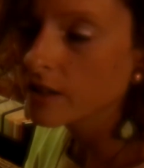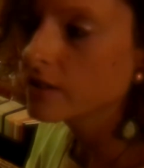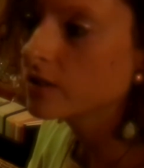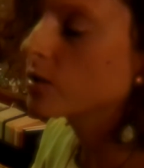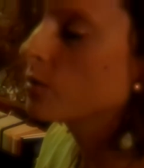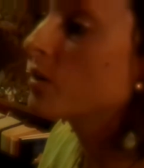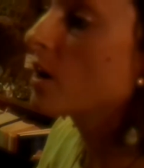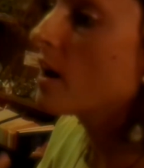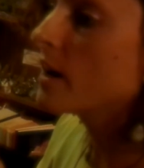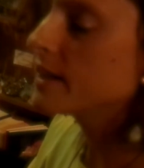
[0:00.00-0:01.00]
So
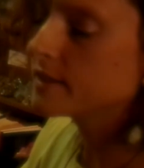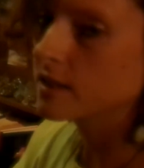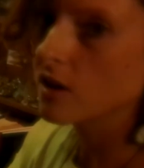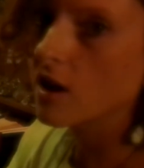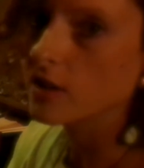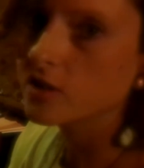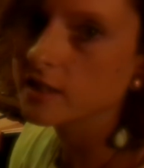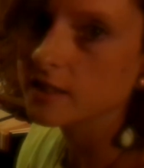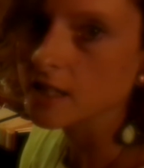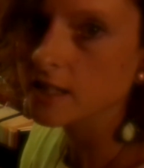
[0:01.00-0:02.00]
God is the
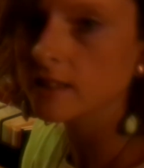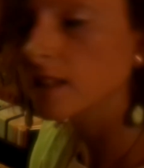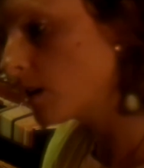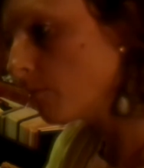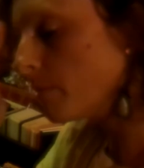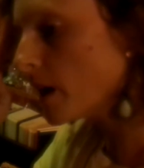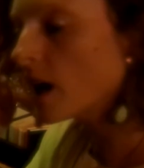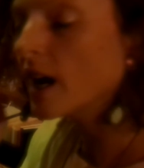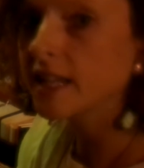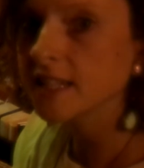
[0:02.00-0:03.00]
consciousness
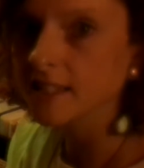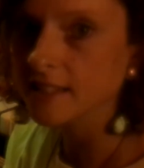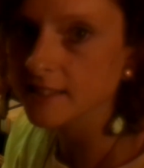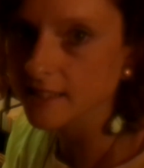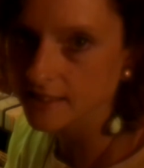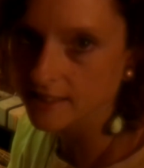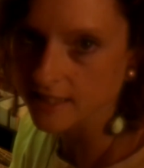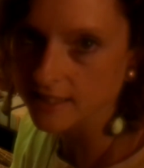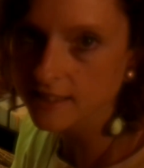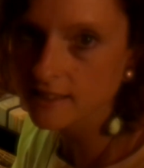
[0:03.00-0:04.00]
behind
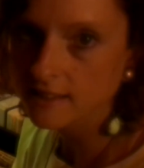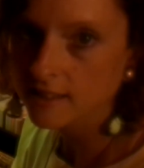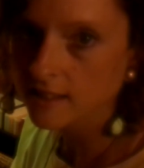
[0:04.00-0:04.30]
existence.